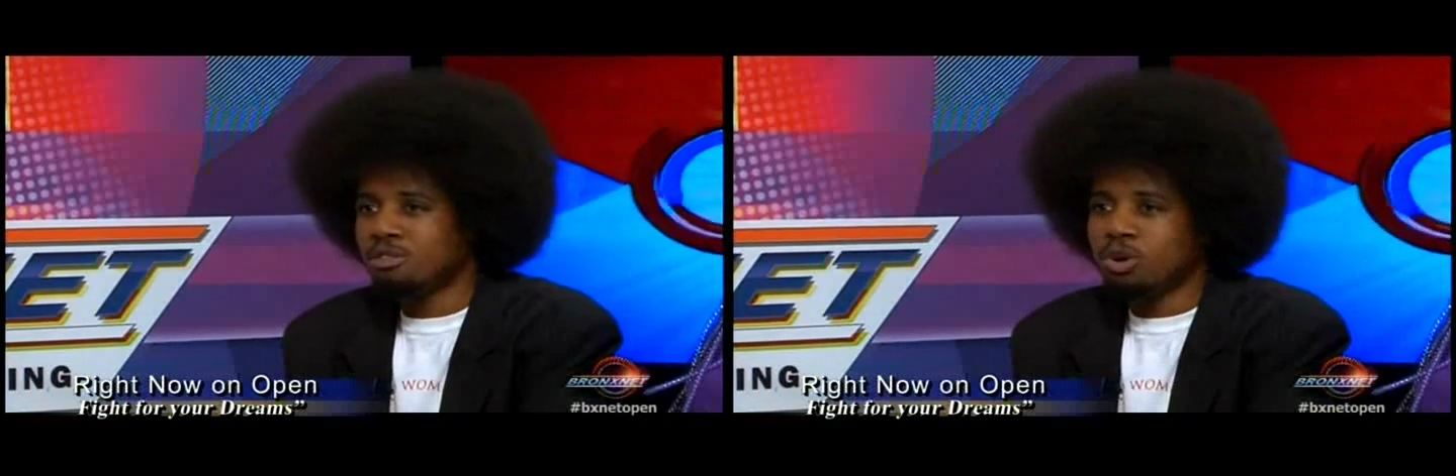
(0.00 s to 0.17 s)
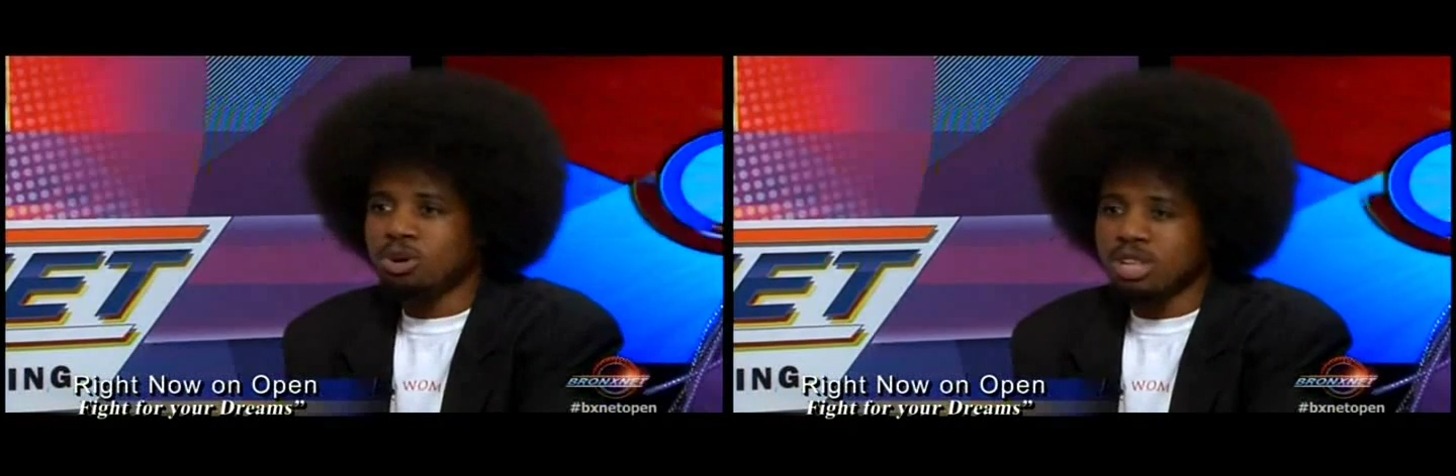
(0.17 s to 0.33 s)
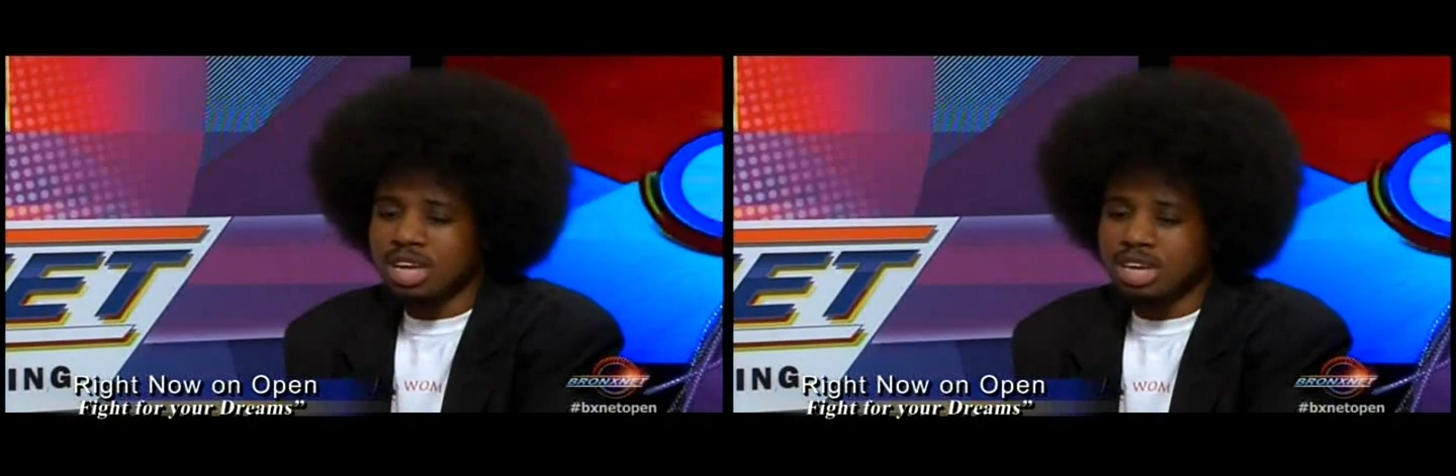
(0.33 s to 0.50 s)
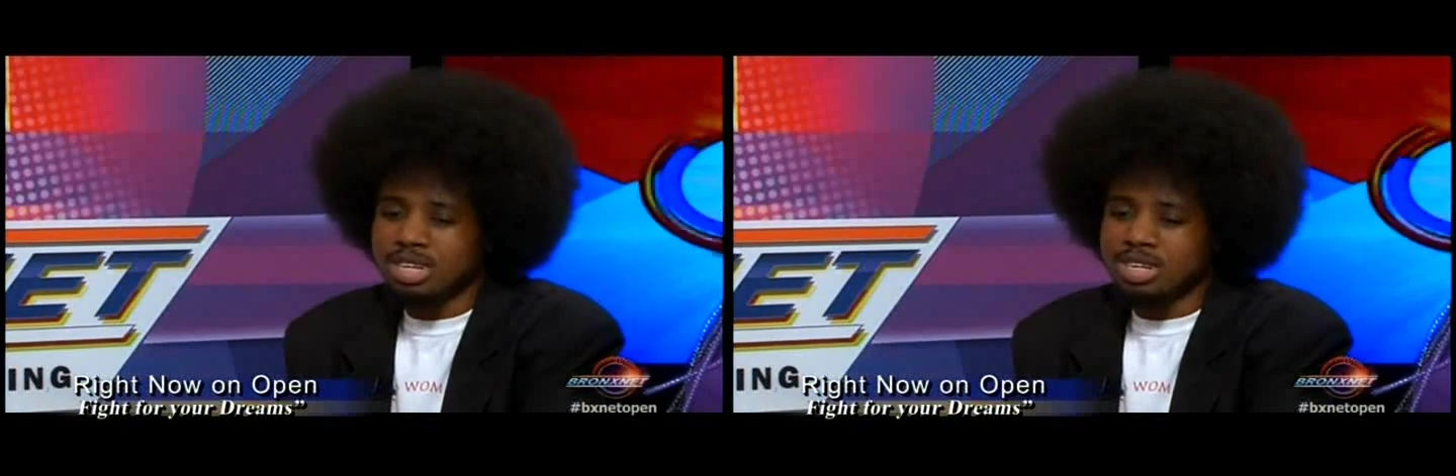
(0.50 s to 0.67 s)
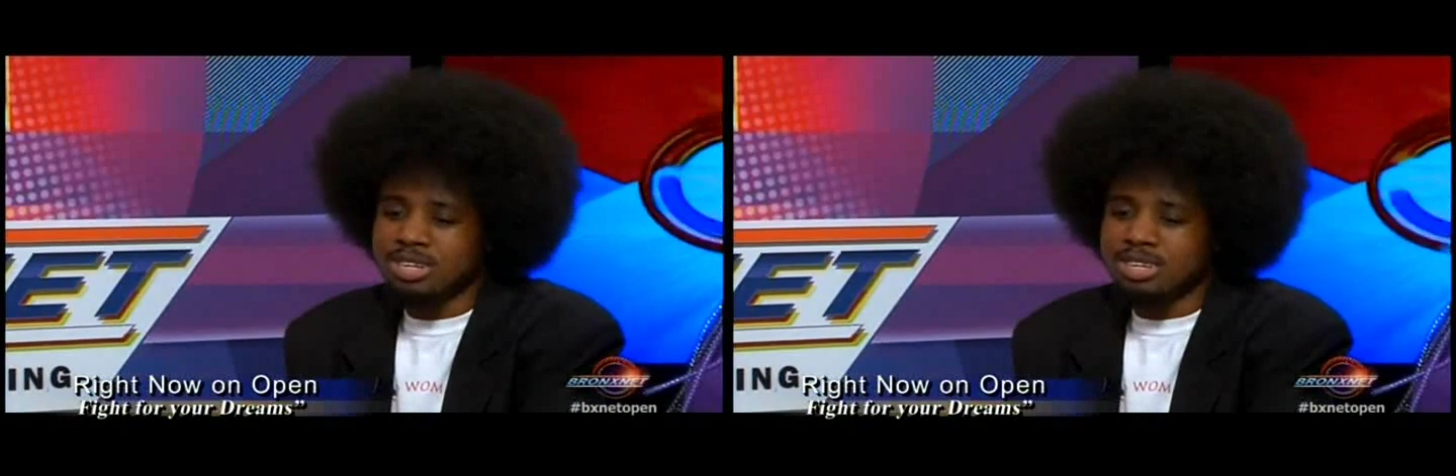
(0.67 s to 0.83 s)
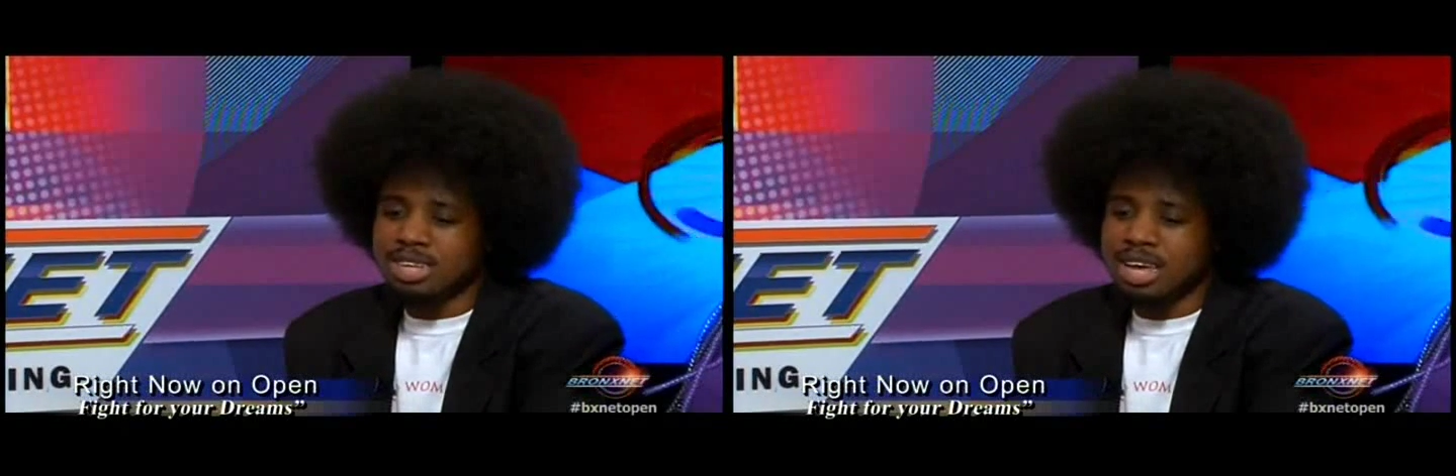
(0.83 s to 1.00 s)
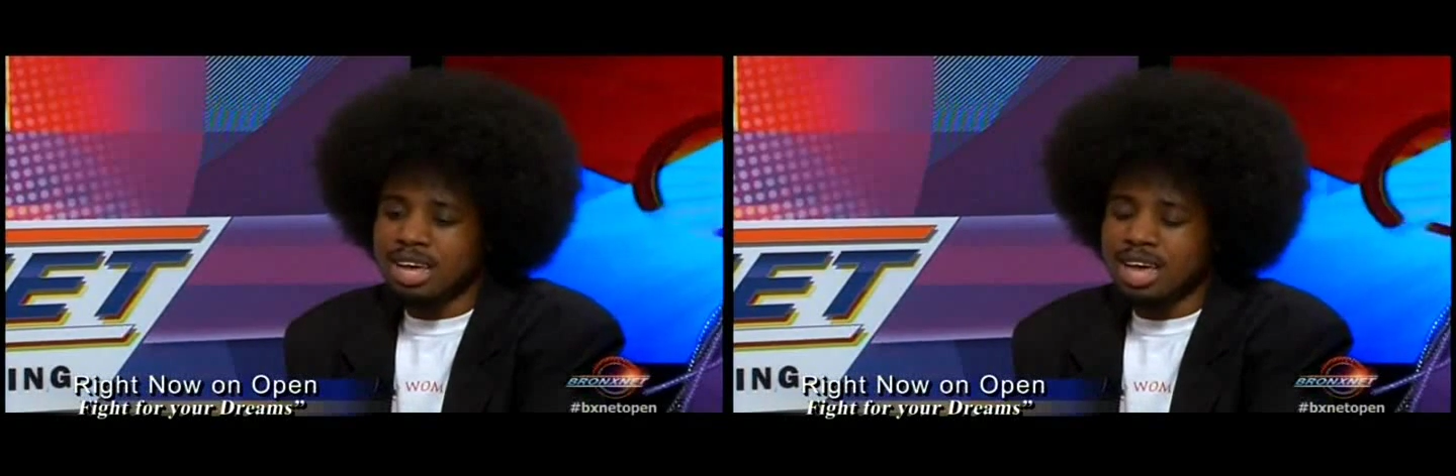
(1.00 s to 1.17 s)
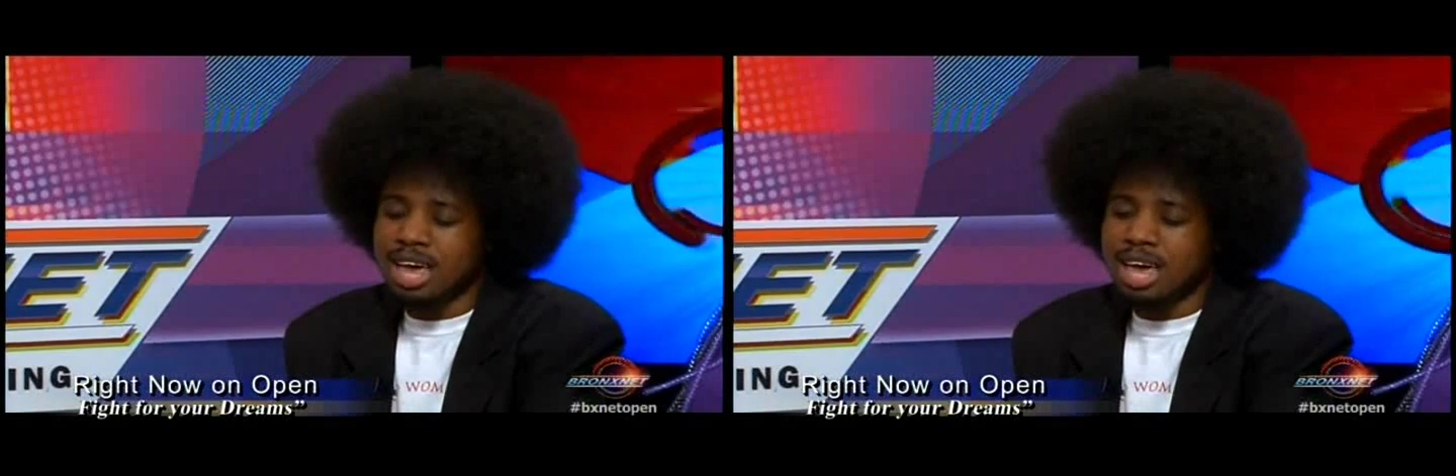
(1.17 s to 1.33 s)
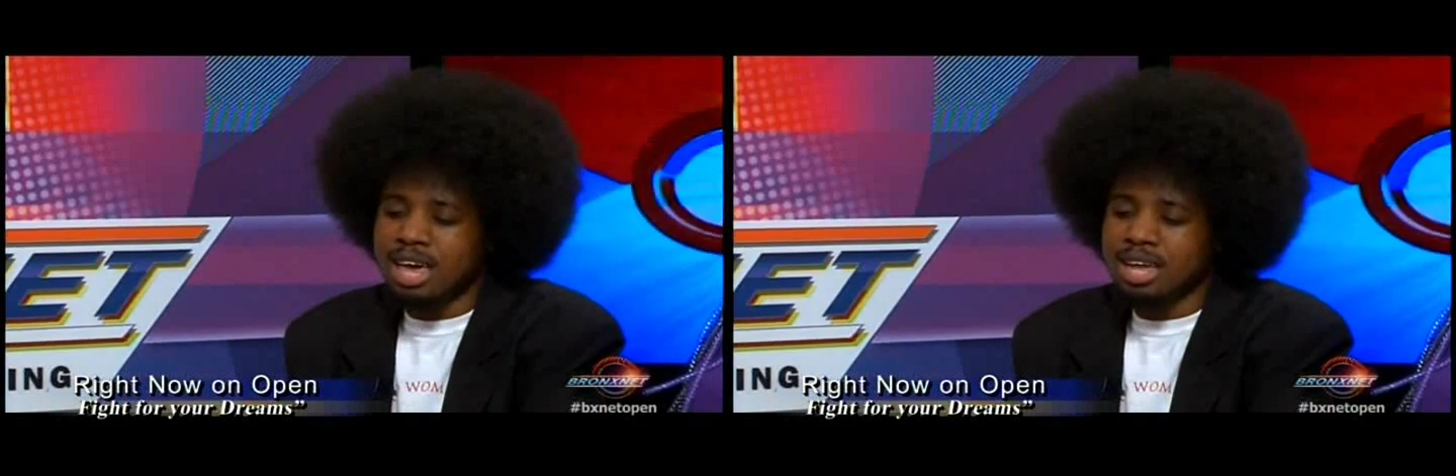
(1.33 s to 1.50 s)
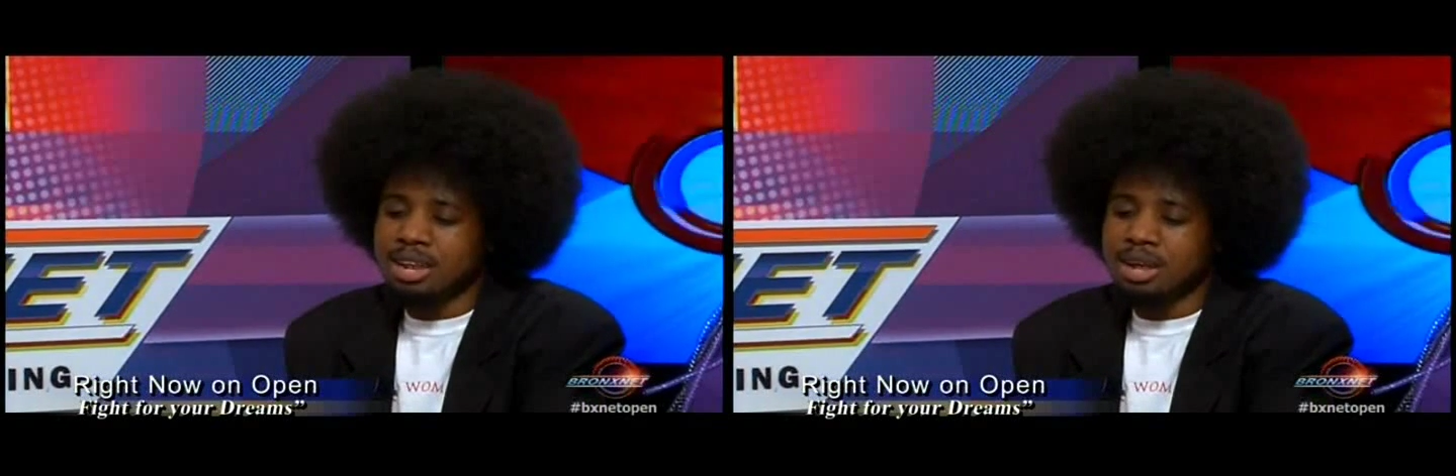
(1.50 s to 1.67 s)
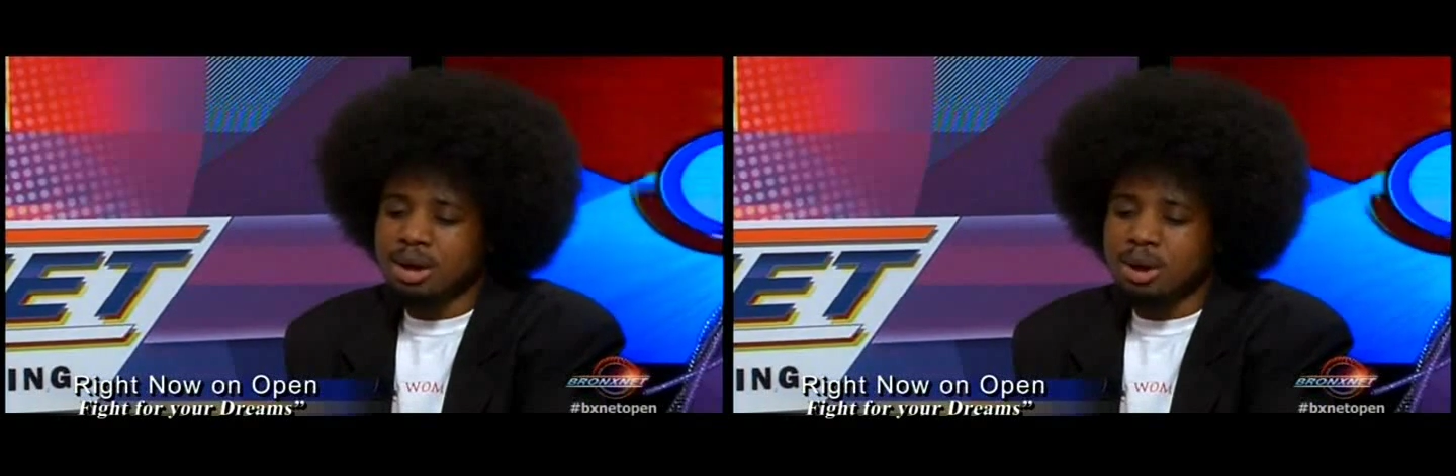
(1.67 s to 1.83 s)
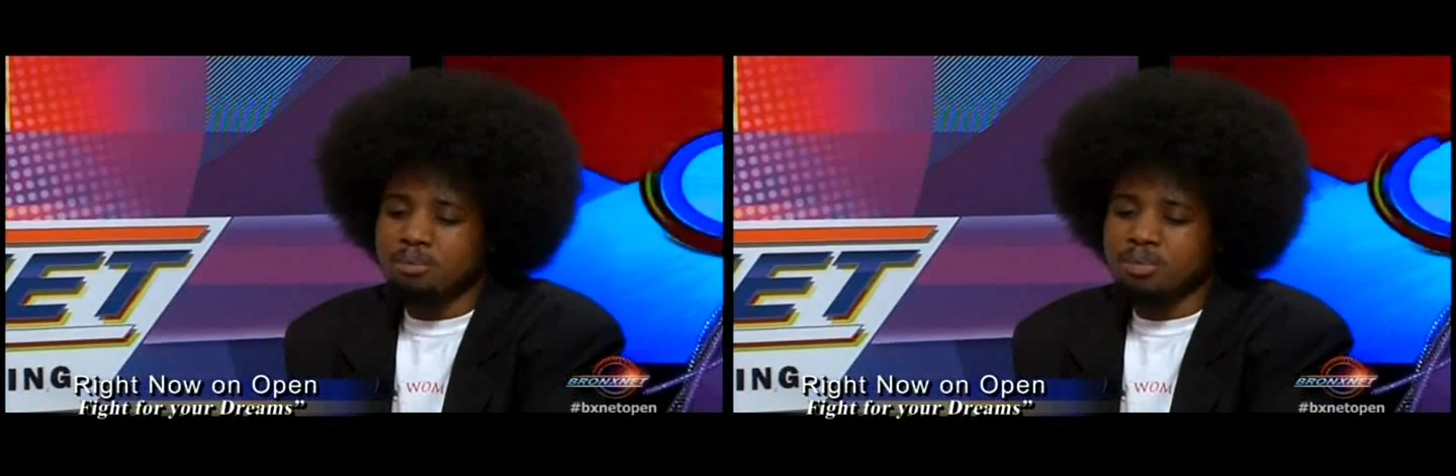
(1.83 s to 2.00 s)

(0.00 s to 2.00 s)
of all ages, and